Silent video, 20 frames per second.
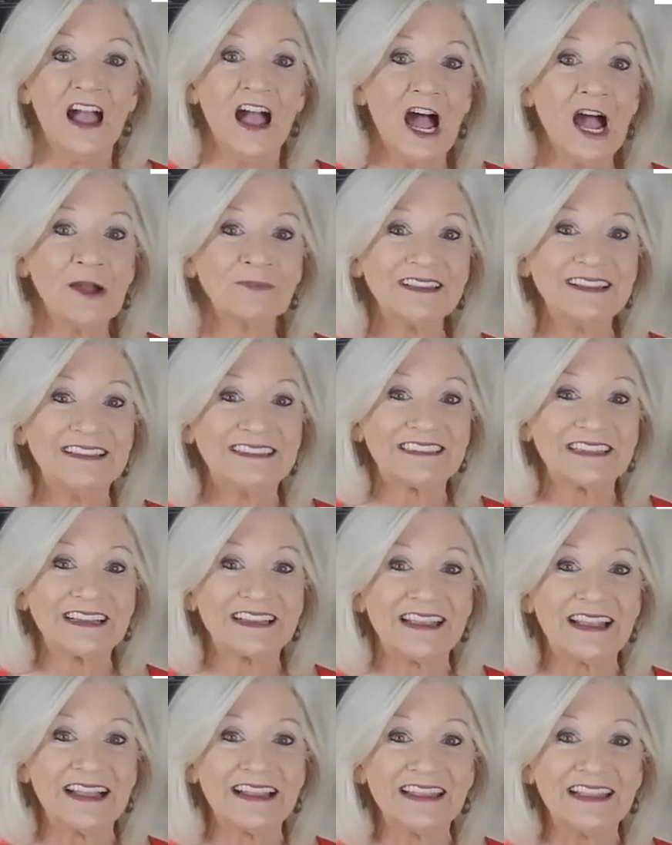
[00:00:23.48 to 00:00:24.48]
I'm Lisa
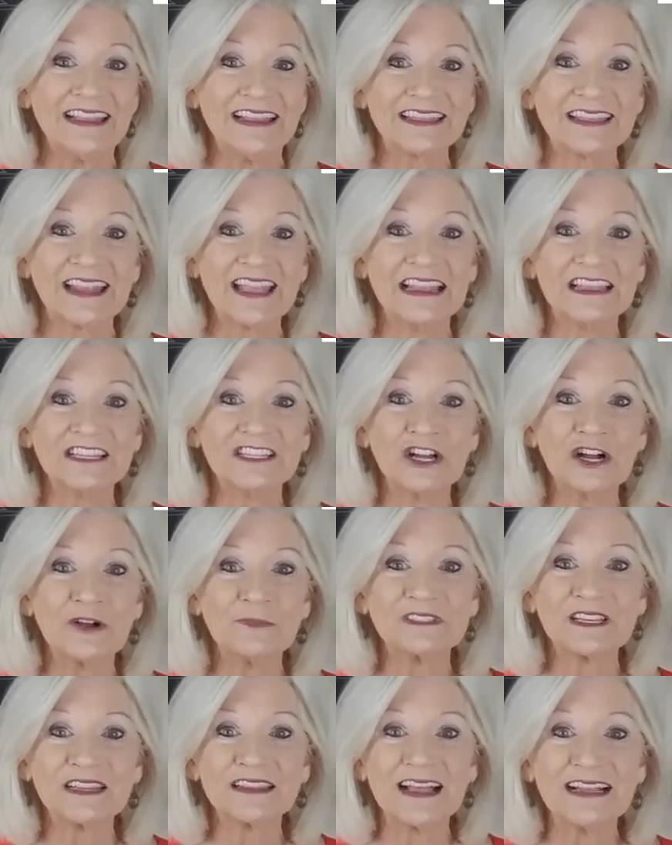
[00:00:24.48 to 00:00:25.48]
Kelly, Lakeland
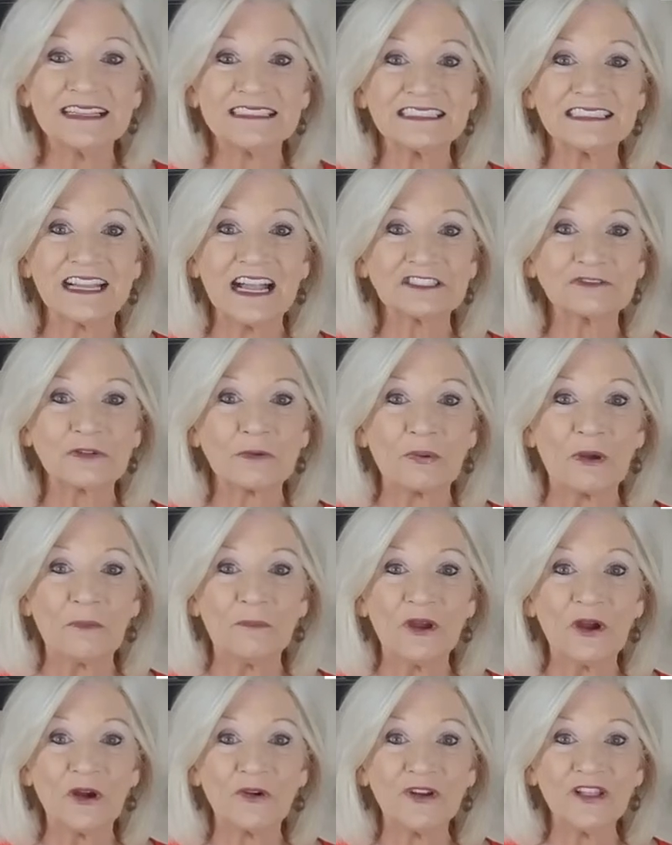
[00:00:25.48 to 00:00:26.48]
Homes and Lifestyles with
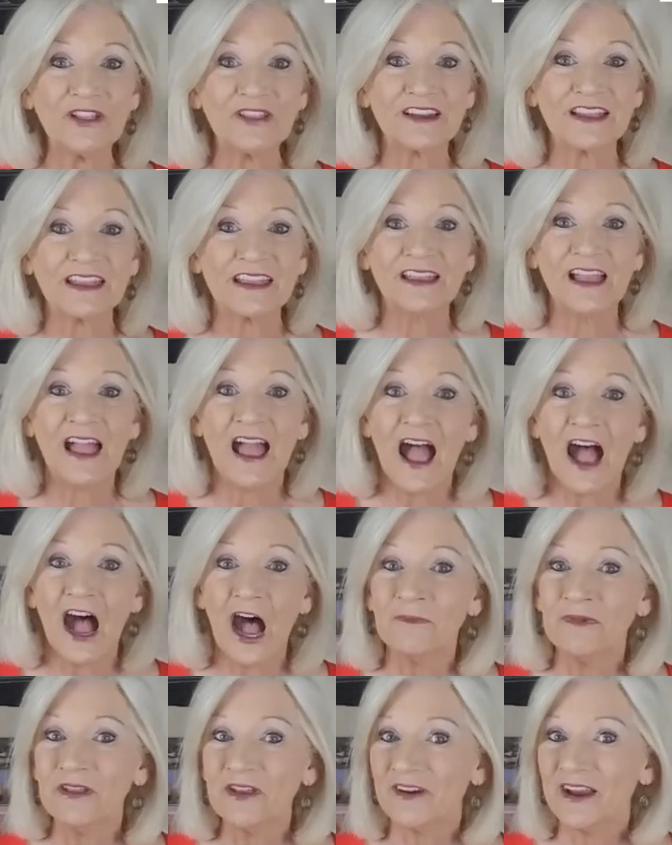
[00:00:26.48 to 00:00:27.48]
Premier Realty.
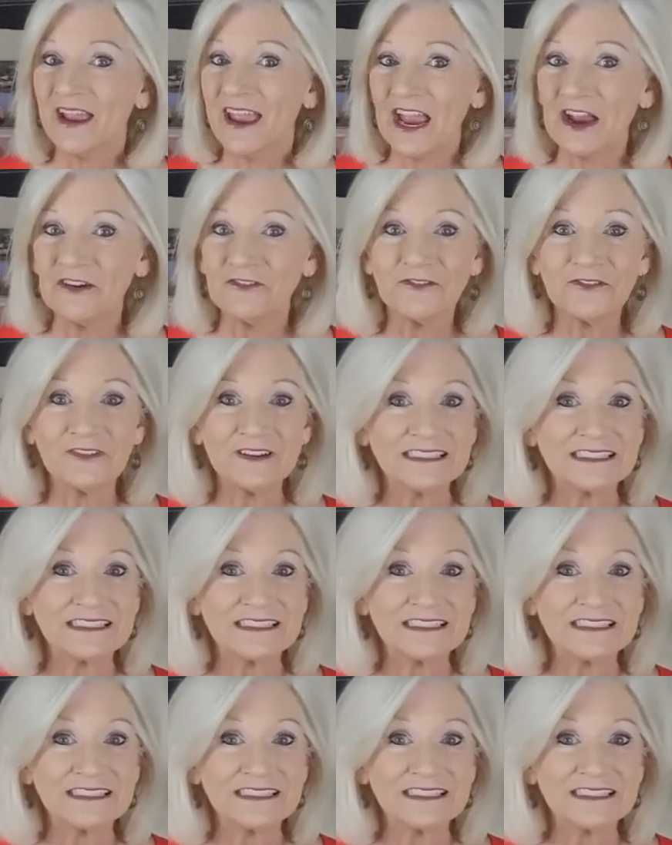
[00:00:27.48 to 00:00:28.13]
I'm here every